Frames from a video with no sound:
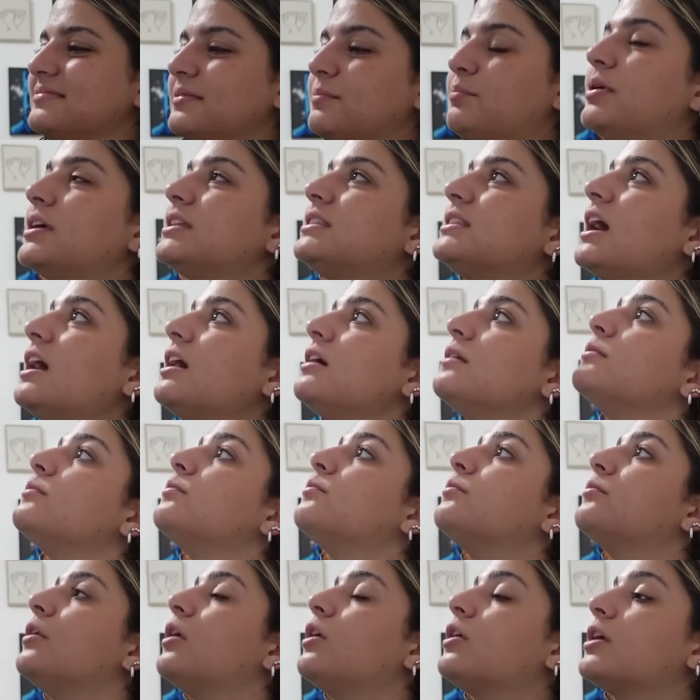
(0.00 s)
Put that,
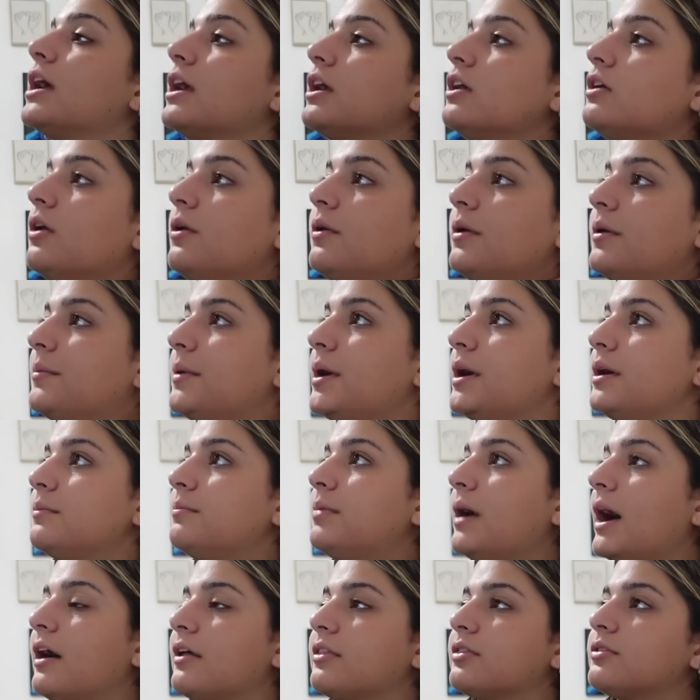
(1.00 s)
okay, go in my
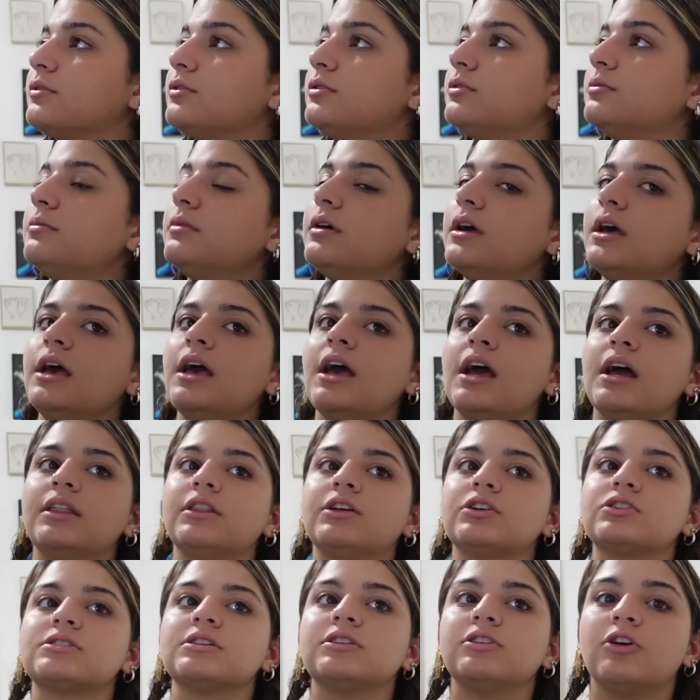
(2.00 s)
bathroom, and
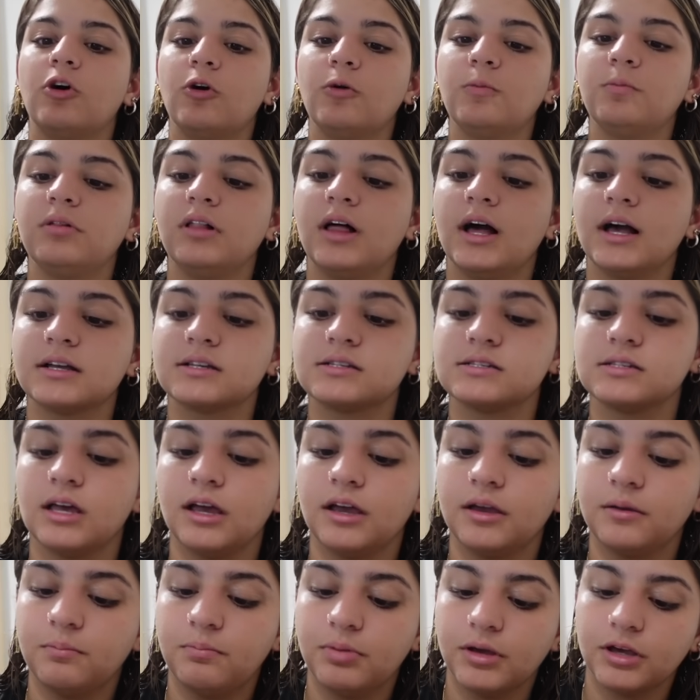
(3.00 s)
there's an Olaplex,
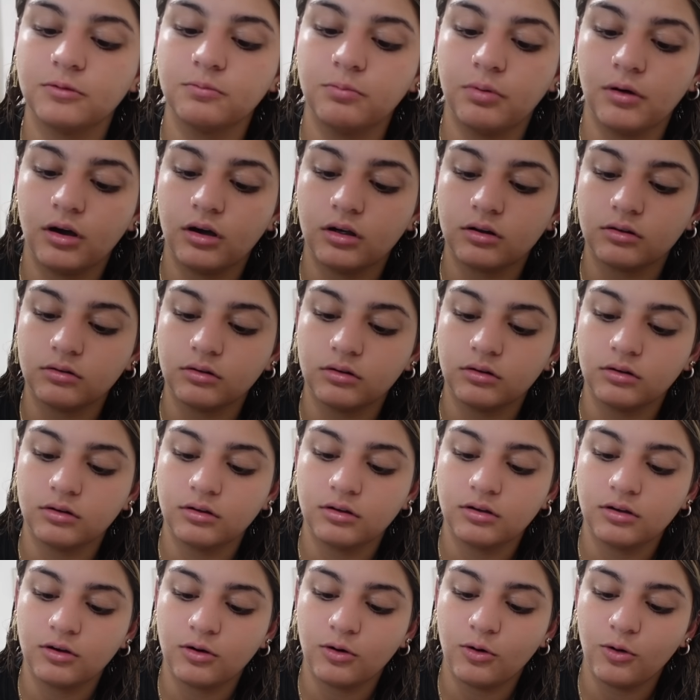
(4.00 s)
like, big Olaplex. Bottle.
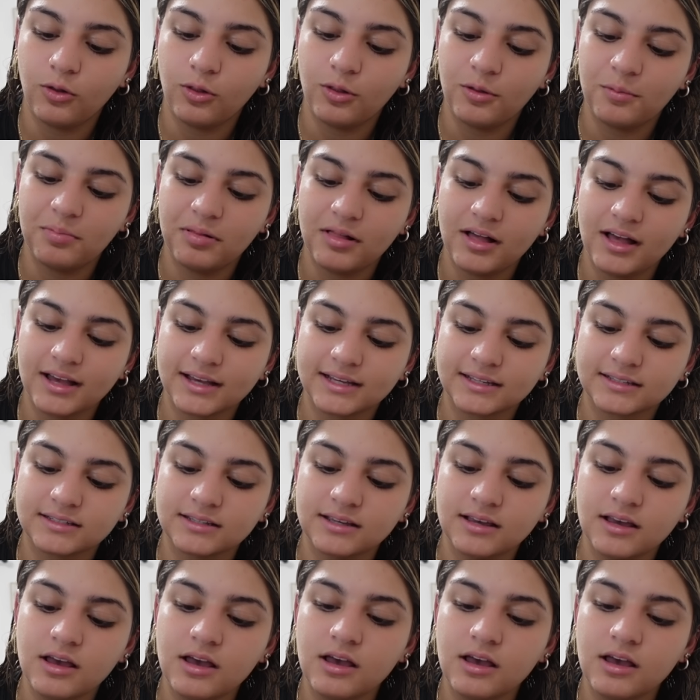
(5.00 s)
Olaplex.